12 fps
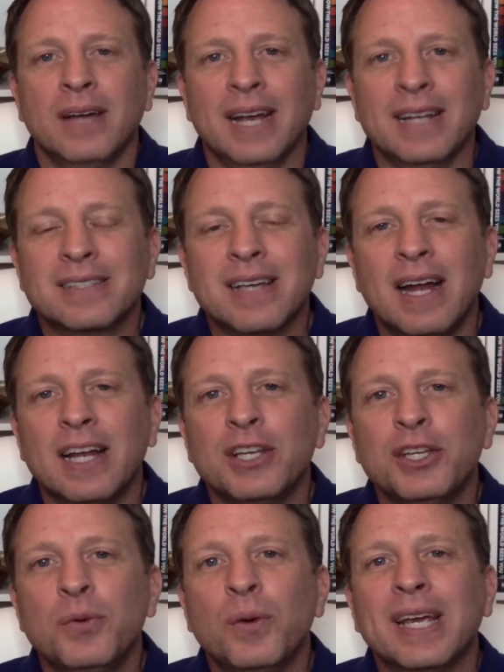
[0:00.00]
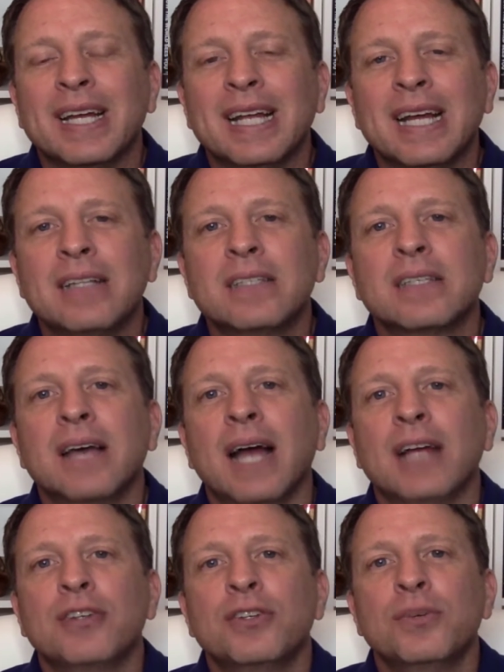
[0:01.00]
Inside it, you will get
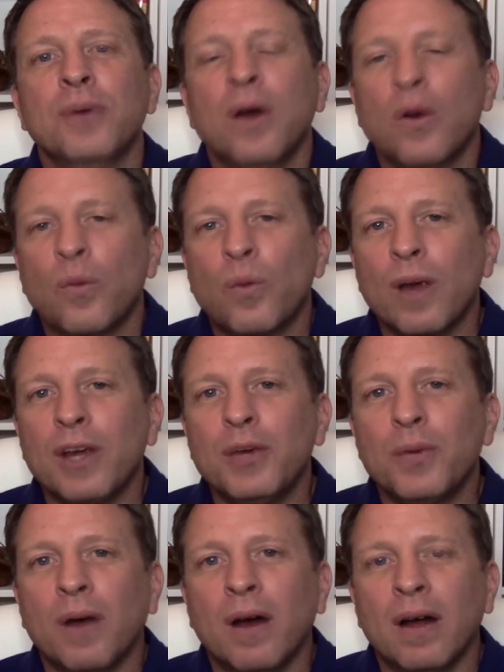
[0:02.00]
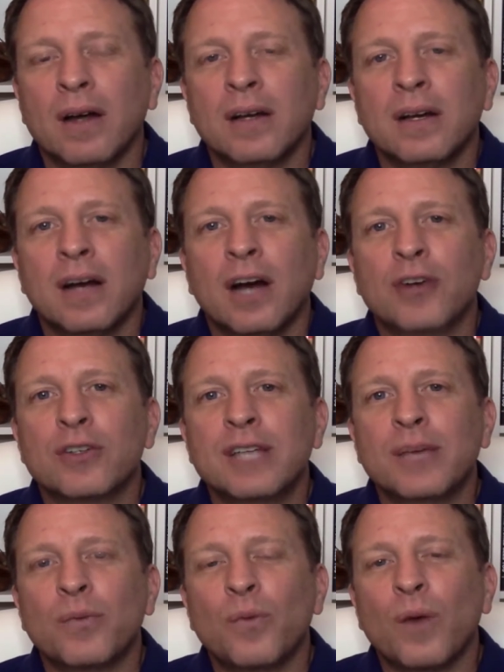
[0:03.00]
insight to where you are,
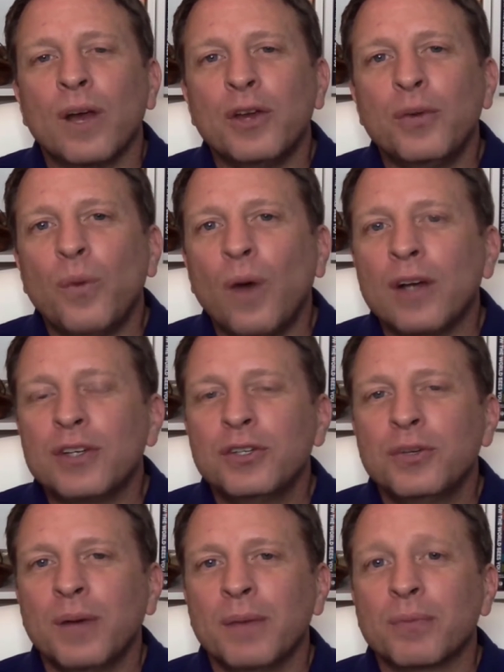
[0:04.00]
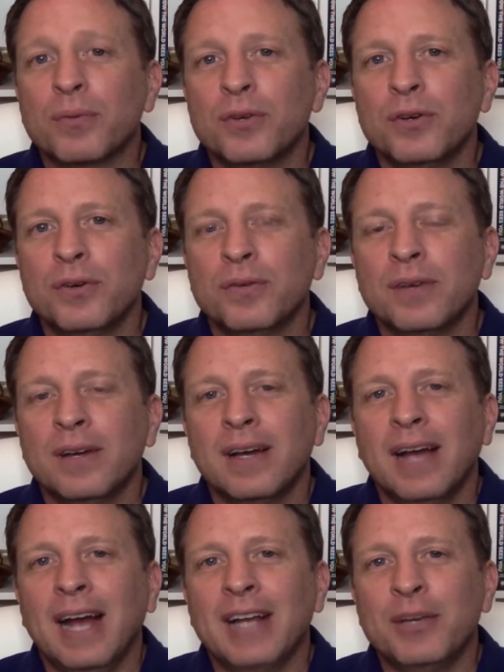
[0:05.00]
understand where you want to improve,
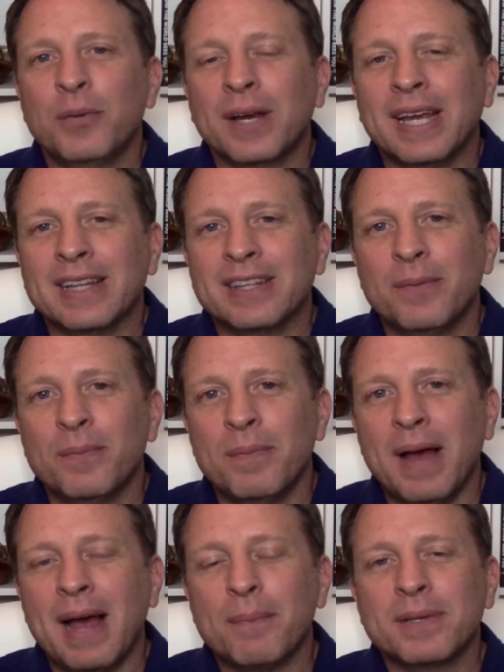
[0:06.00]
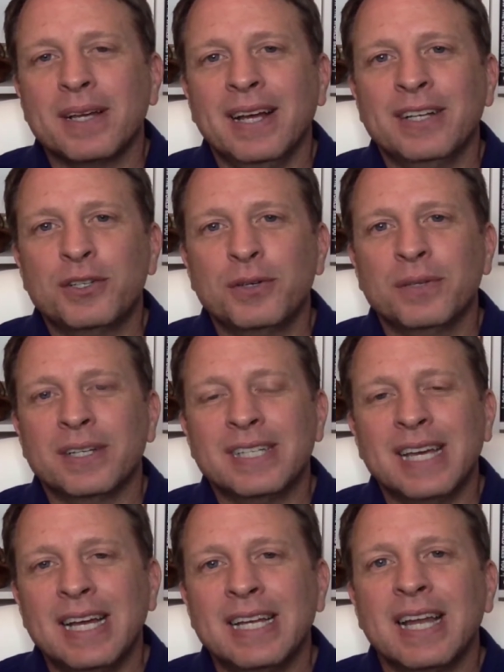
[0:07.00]
and you will get them mapped into the
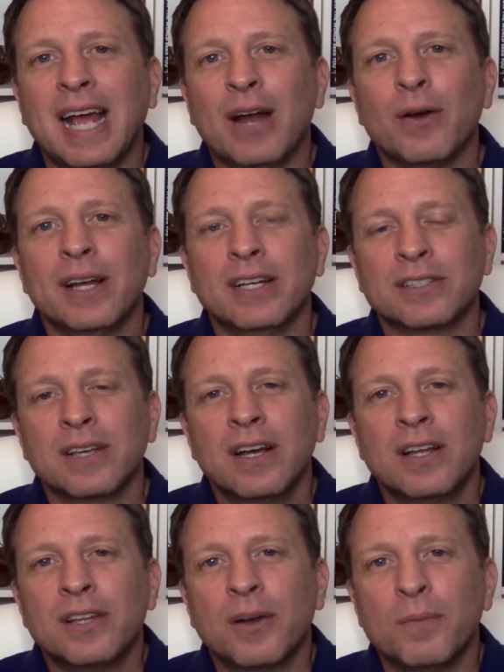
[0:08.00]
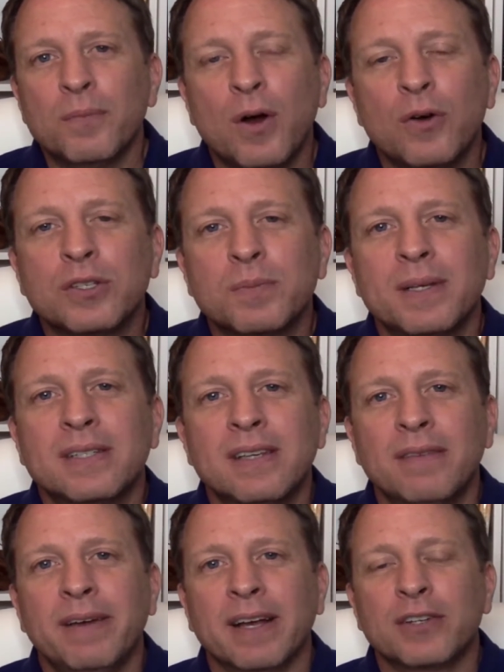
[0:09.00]
ten areas that are most
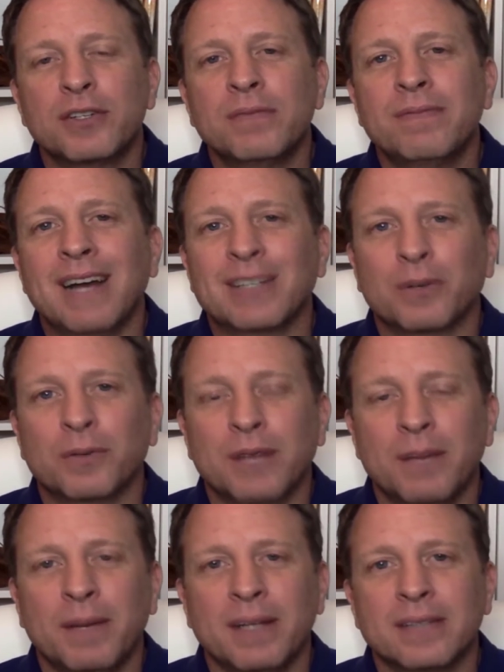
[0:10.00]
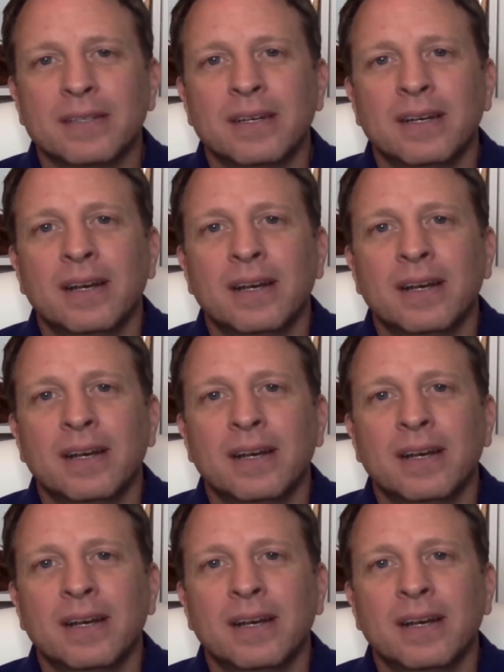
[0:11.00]
specific to fast growth companies.